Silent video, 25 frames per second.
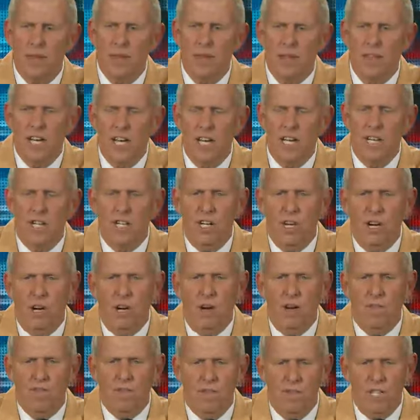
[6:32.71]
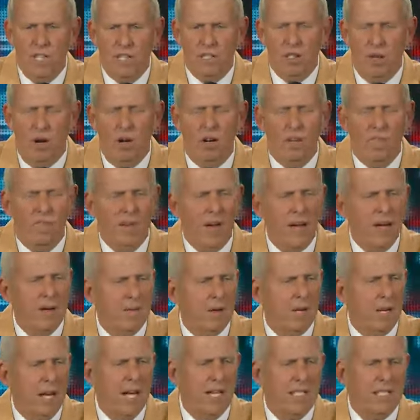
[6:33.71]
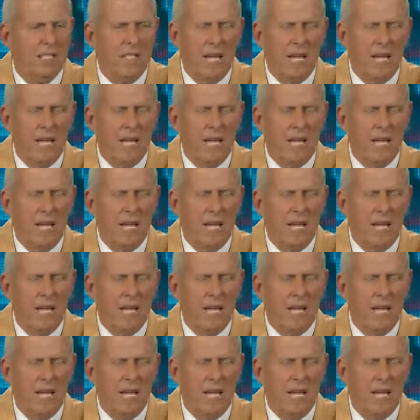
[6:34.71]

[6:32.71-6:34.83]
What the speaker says: this year for this Hall of Fame class,